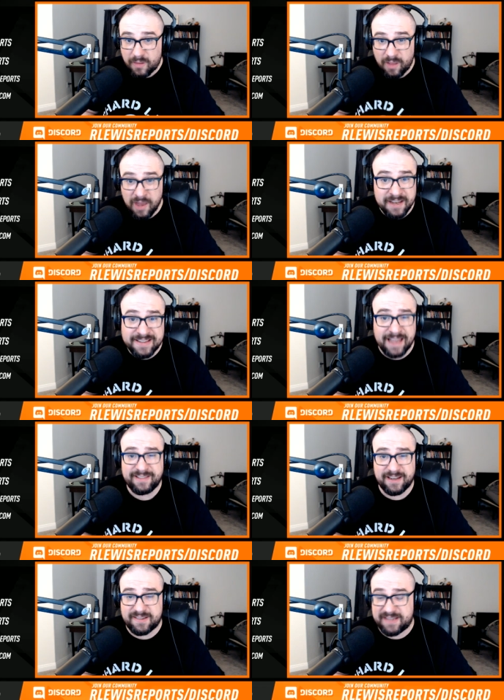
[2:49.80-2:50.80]
and it's getting
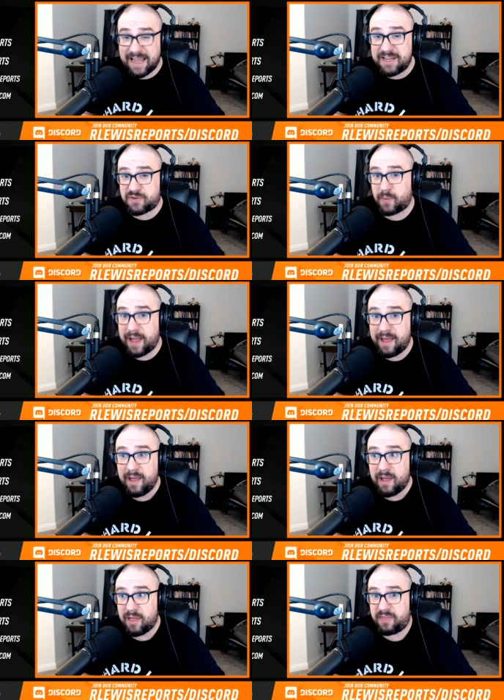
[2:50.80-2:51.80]
to the stage where
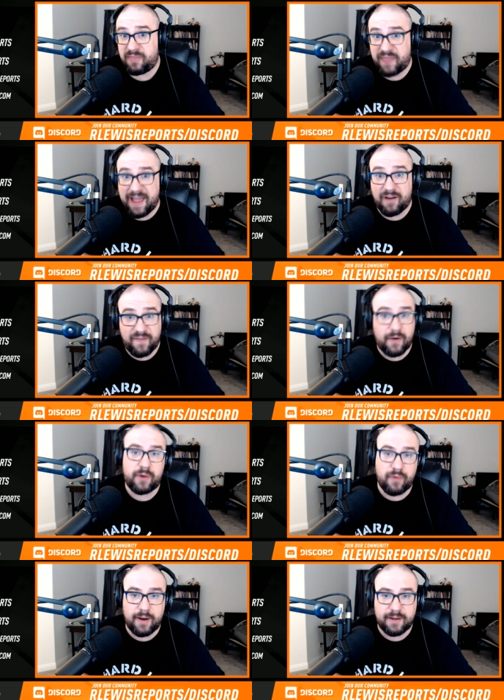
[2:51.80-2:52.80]
they are very
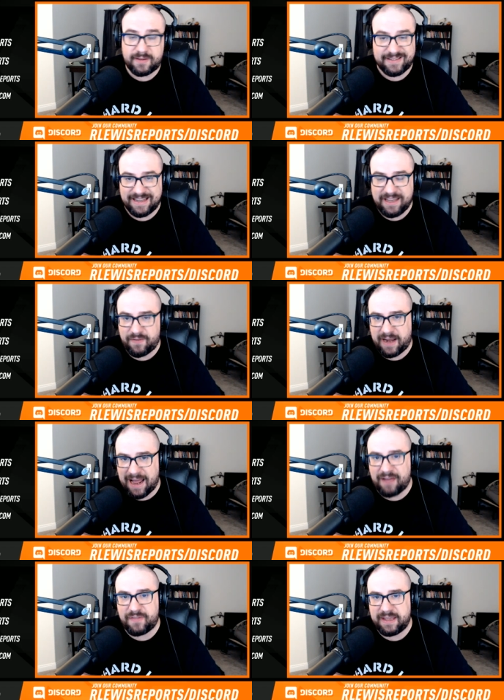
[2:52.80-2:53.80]
reluctant to even
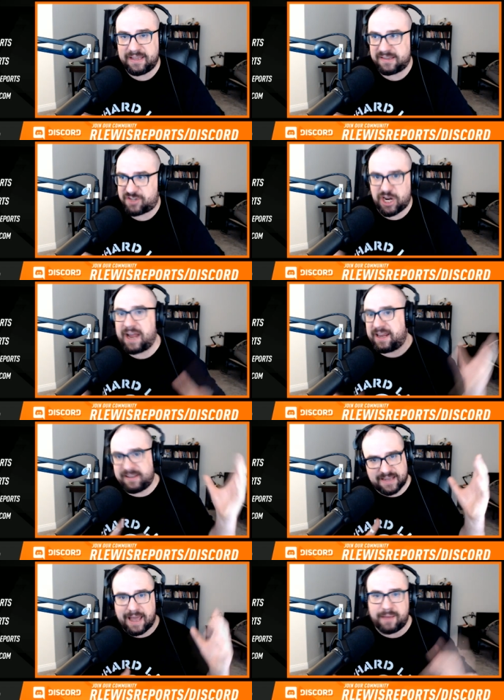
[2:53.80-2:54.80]
have these
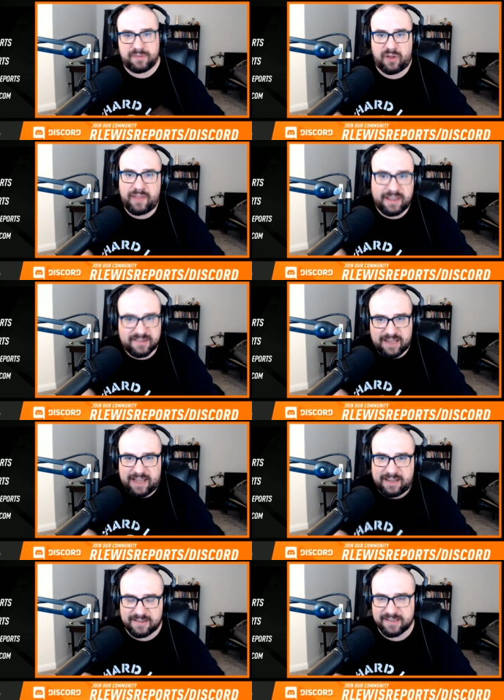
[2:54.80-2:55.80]
Chinese games on their
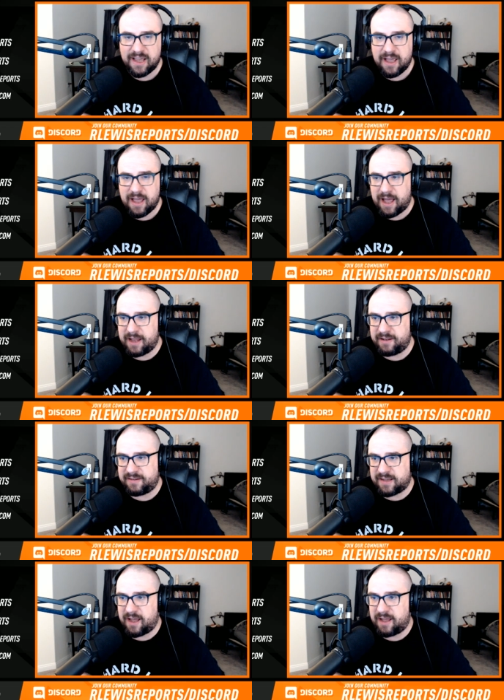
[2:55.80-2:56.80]
site.
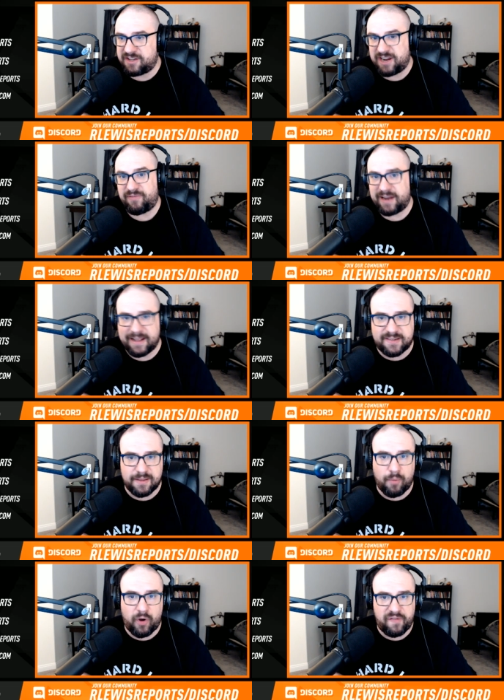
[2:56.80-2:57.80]
And uh, generally, it's the
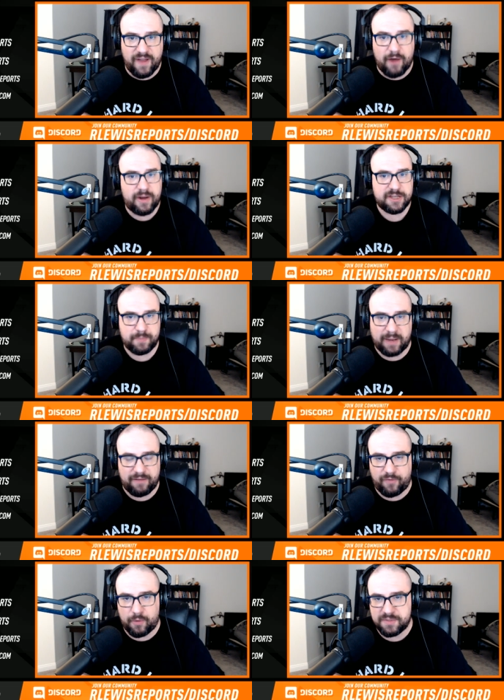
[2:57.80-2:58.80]
more nefarious
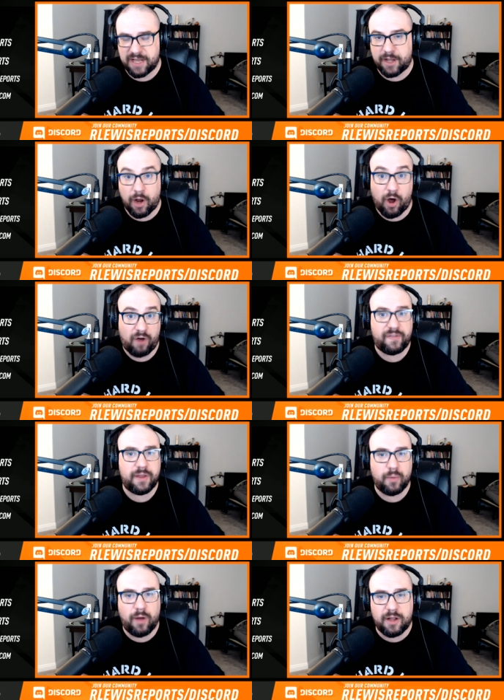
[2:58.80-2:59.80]
platforms that are going to offer
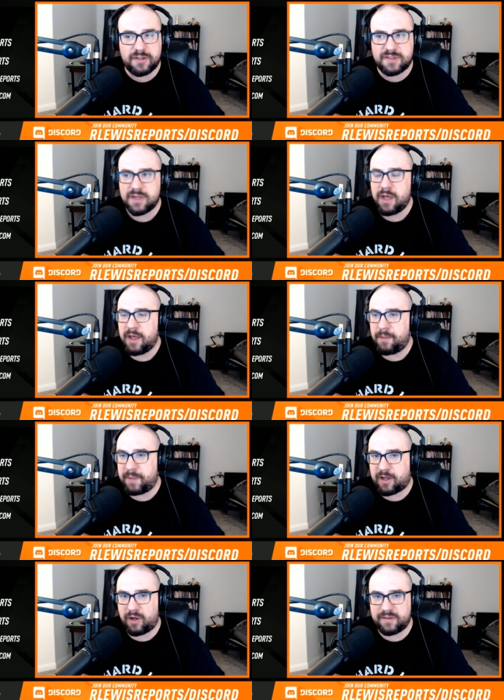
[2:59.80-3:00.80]
you odds
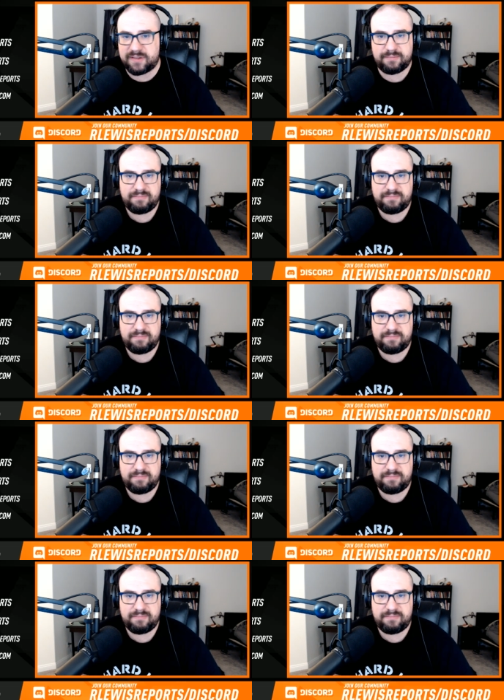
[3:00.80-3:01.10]
because